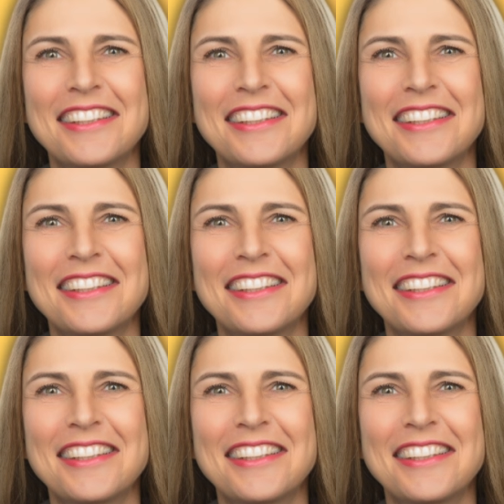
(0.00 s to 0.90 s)

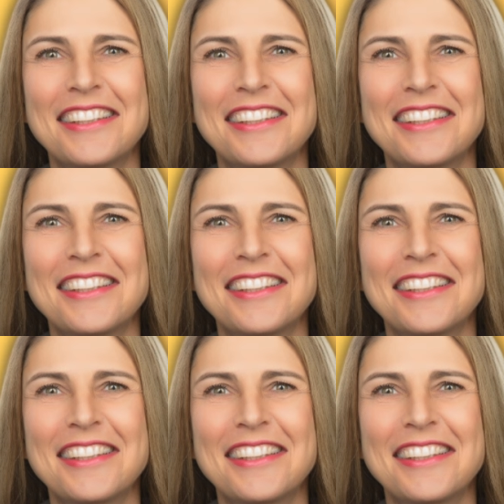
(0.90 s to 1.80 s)

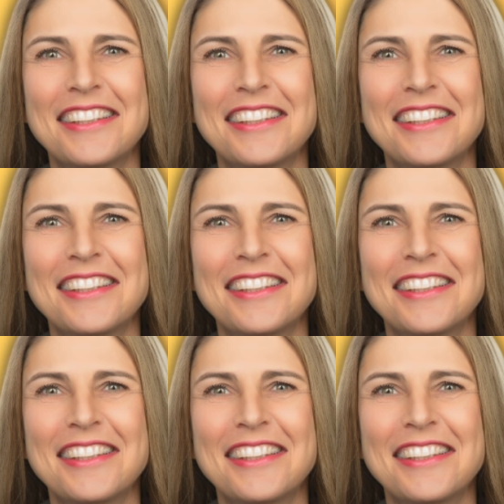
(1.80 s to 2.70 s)

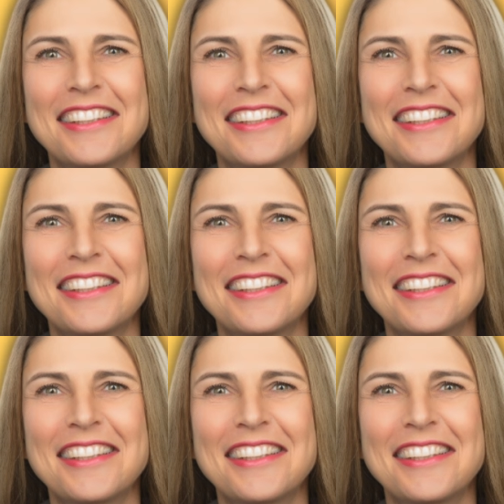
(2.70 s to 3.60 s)

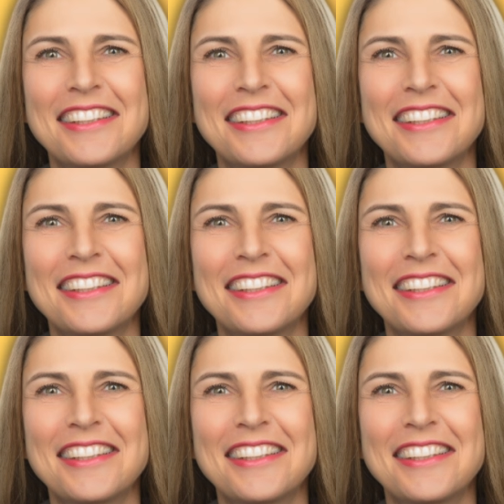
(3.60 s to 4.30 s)
The face doesn't move, so there is nothing to read.